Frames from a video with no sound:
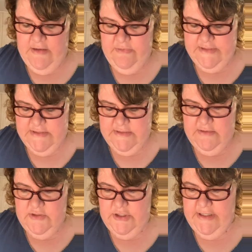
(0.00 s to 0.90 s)
that's a
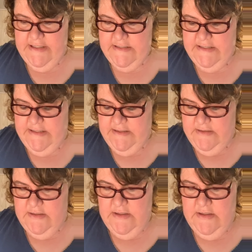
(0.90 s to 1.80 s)
little crazy.
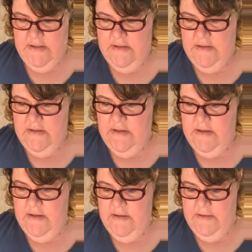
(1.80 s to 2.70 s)

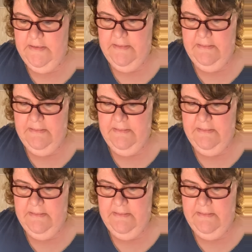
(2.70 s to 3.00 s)
All